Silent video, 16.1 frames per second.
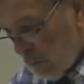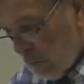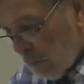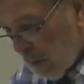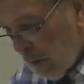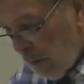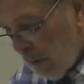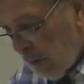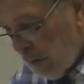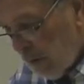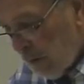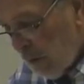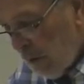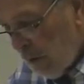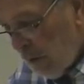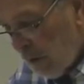late
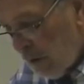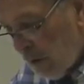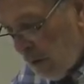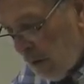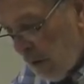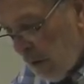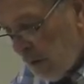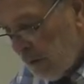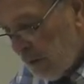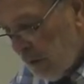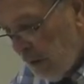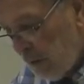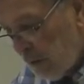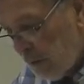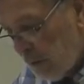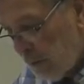1800, early
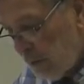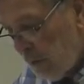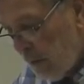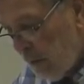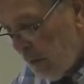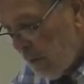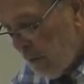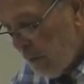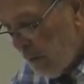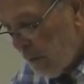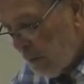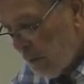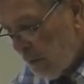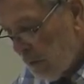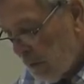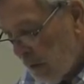1900s.
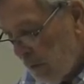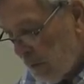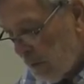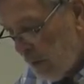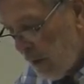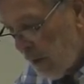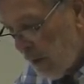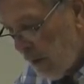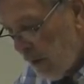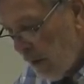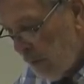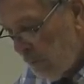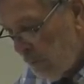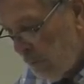So here comes that line